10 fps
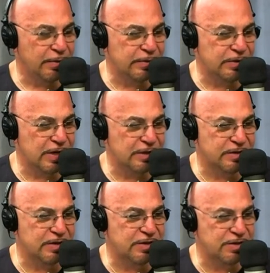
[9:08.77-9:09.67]
It was
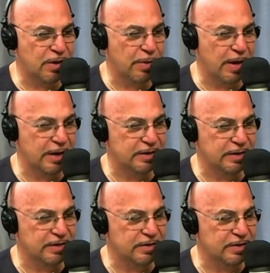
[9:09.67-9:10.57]
just so
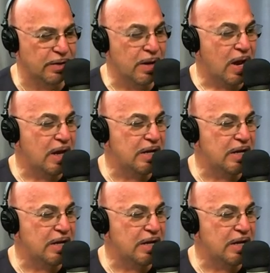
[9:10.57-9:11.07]
hectic and so